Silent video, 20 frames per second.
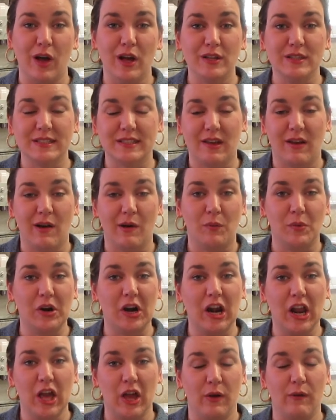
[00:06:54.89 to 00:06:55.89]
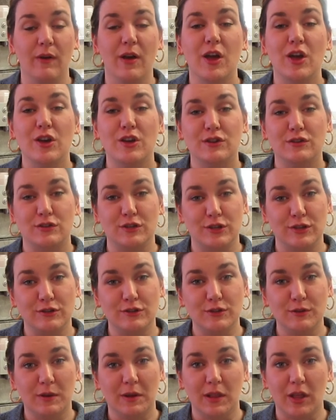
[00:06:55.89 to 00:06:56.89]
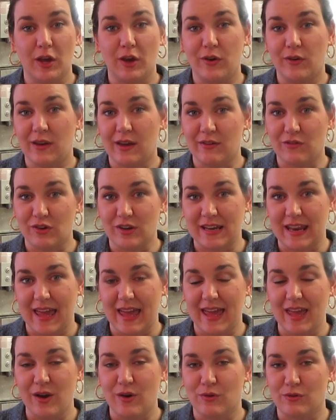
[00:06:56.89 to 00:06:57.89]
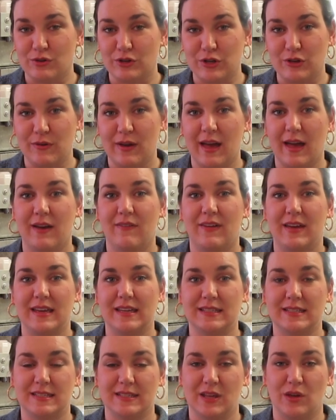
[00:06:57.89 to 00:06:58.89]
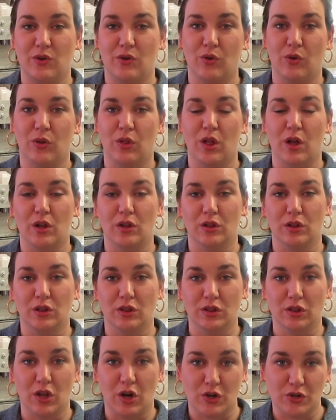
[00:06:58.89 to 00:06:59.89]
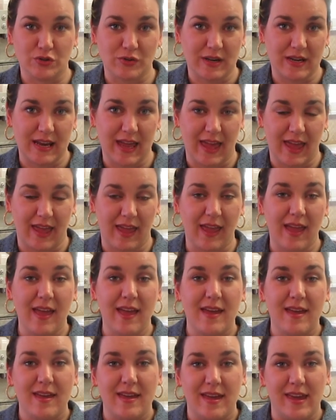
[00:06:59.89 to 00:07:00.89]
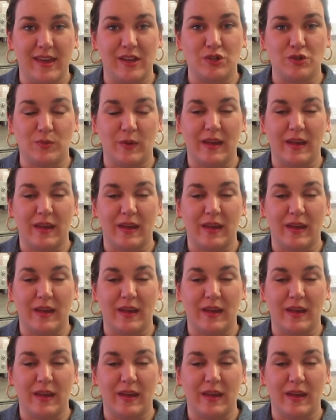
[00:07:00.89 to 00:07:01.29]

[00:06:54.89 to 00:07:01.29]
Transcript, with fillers: Also, I want to know, do you do a load every day, or do you have a single laundry day each